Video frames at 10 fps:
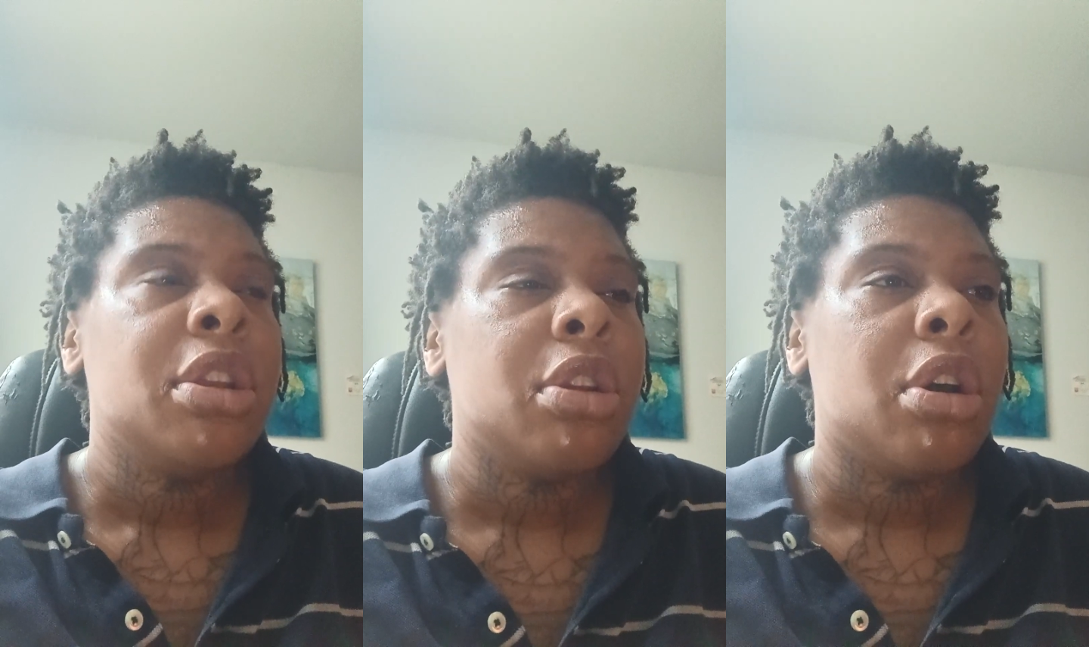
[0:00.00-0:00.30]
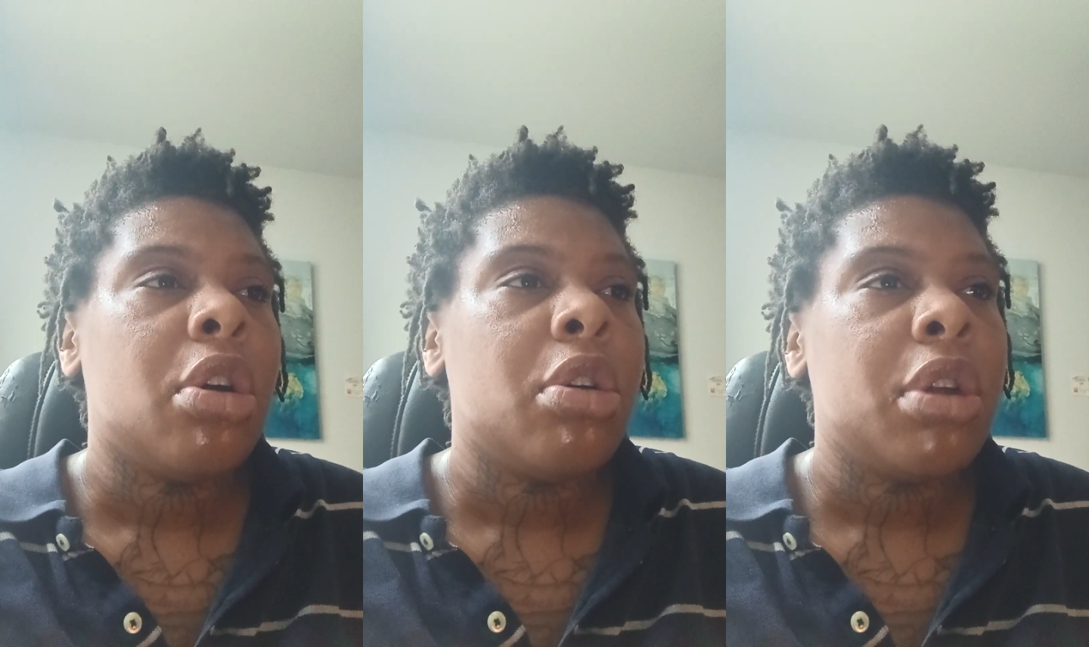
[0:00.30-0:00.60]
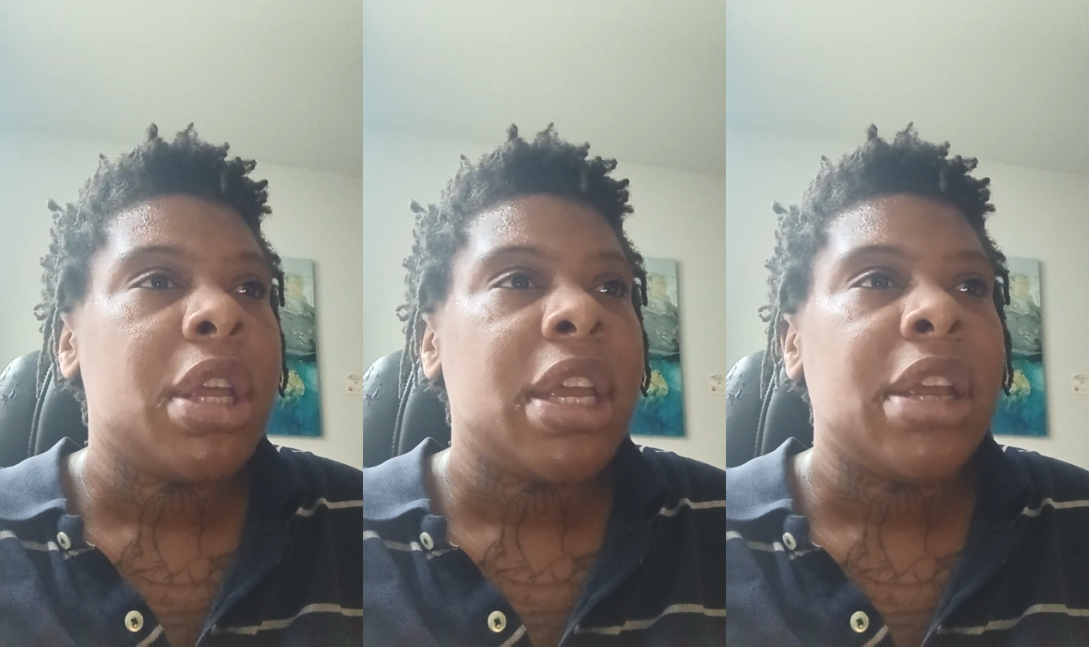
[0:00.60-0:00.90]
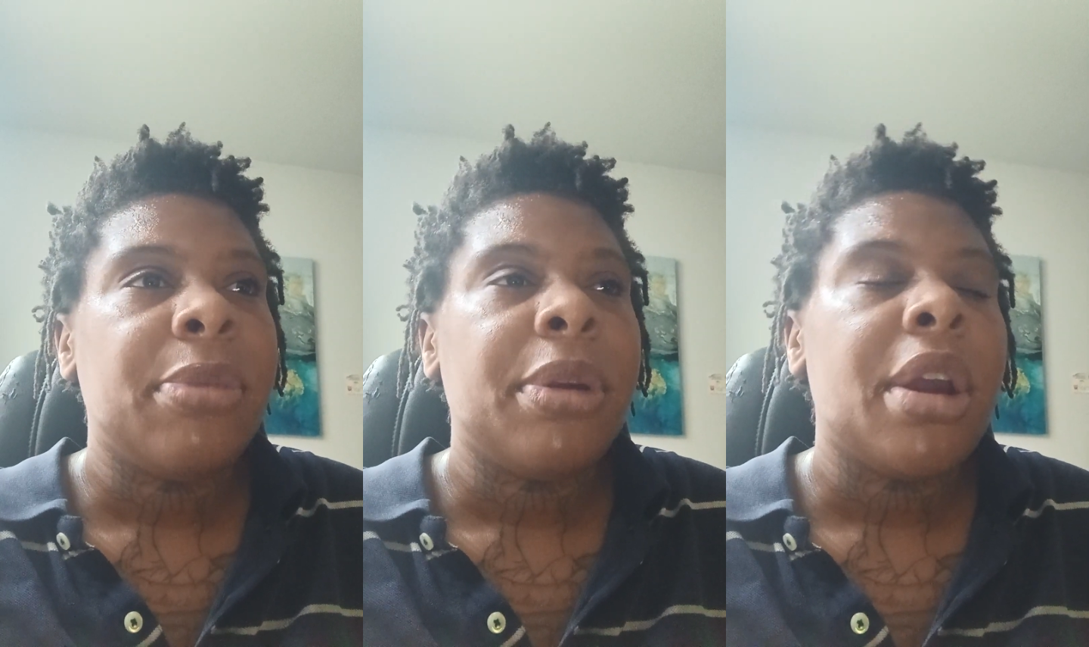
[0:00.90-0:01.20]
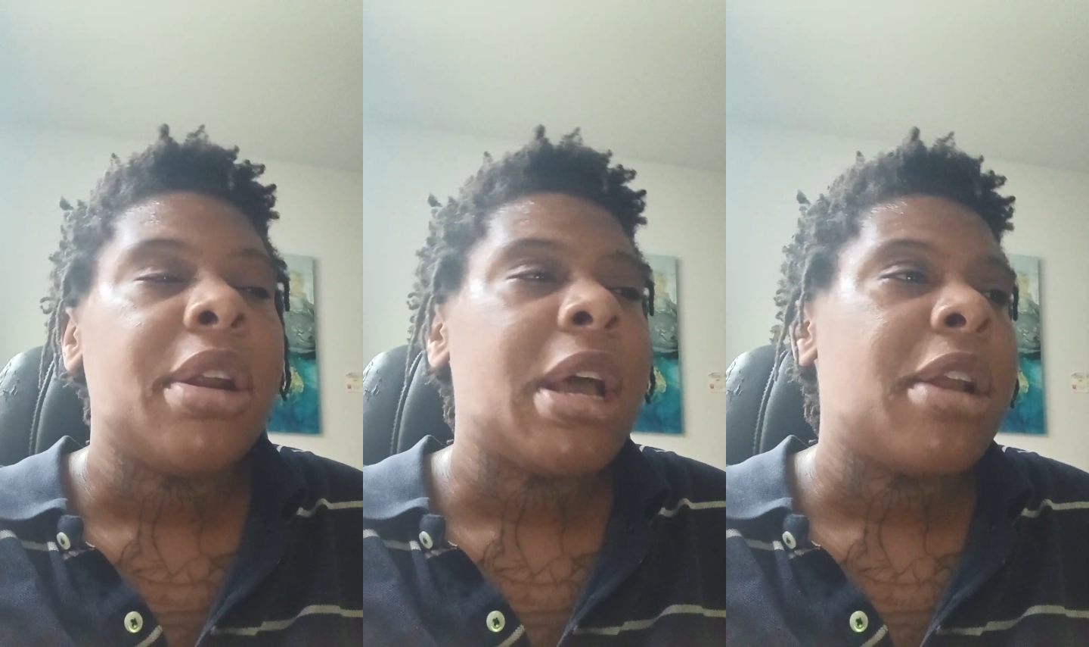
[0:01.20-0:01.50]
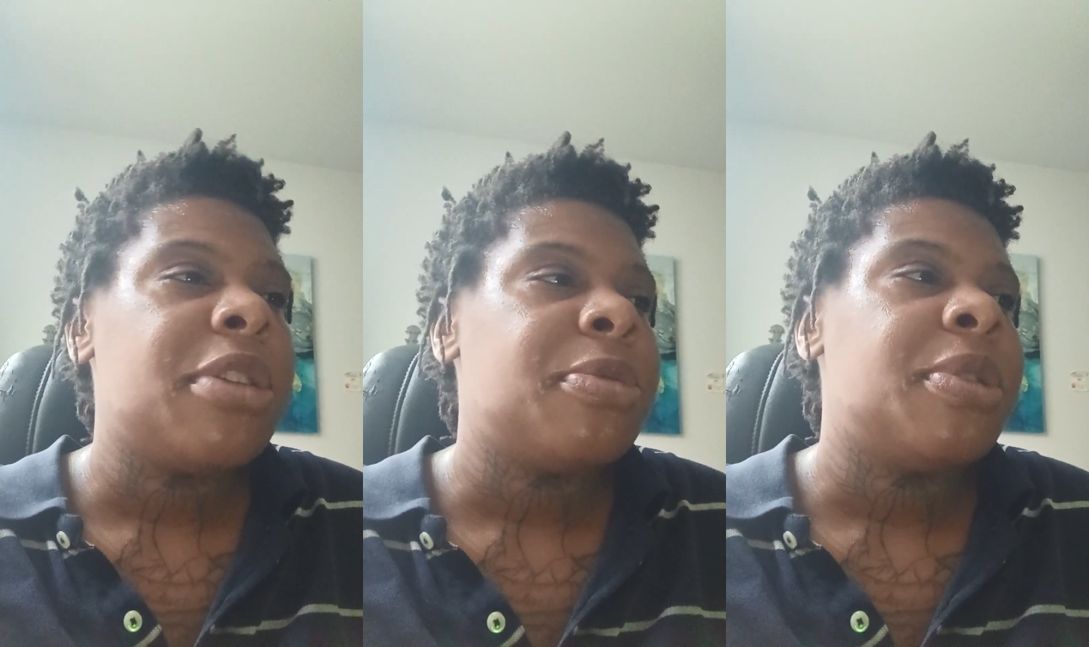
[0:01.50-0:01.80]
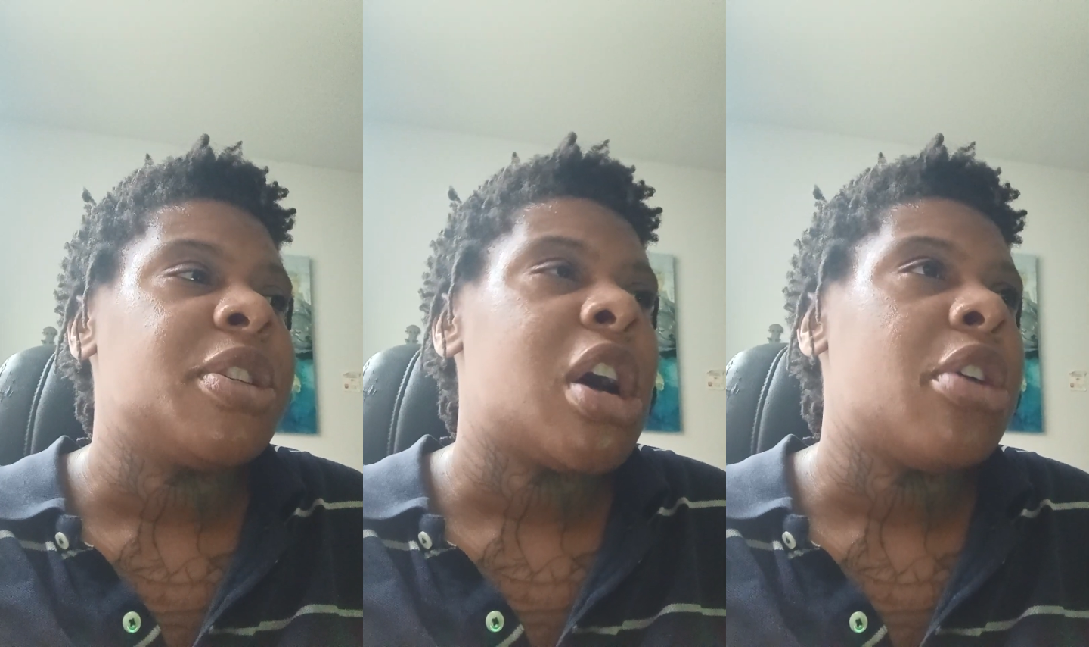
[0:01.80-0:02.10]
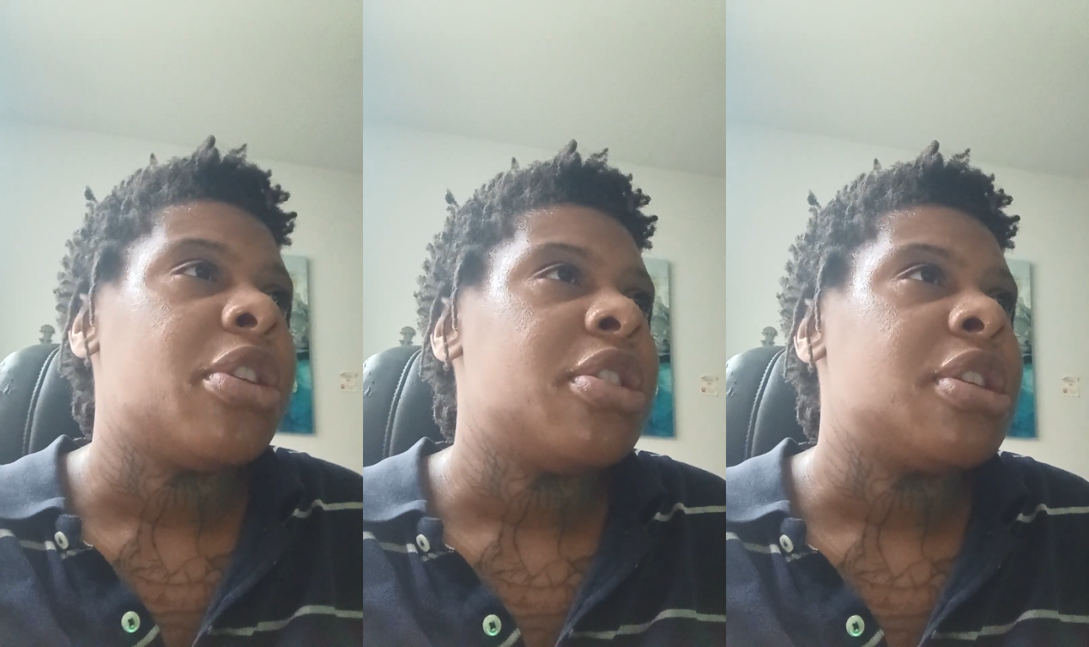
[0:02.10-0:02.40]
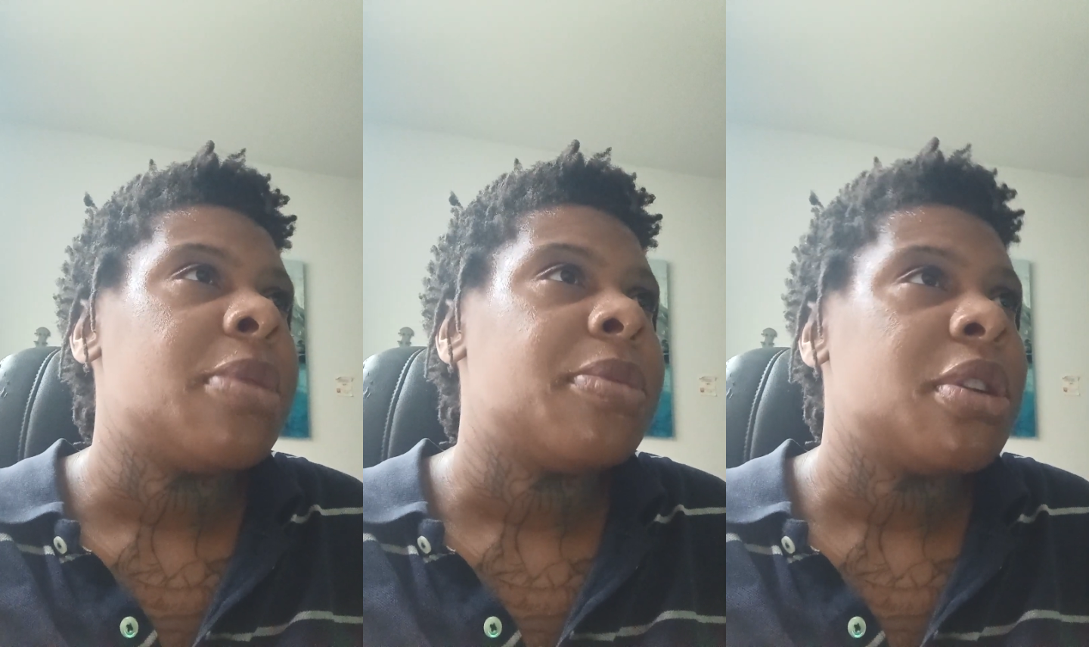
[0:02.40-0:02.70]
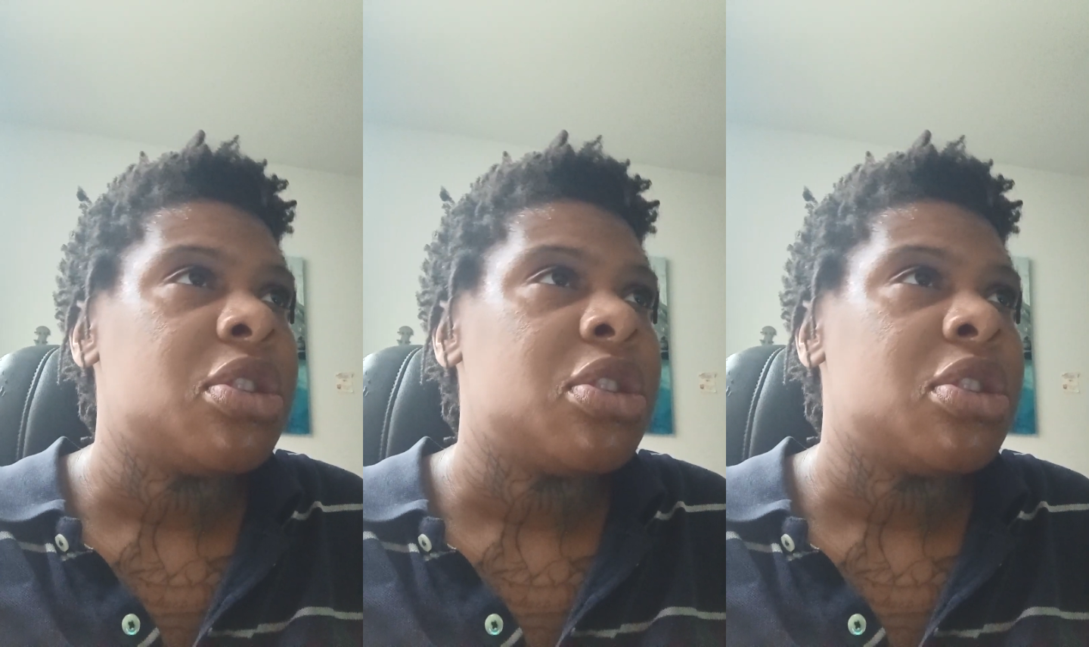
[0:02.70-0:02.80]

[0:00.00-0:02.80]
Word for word: you know, a paradigm that's been taught that something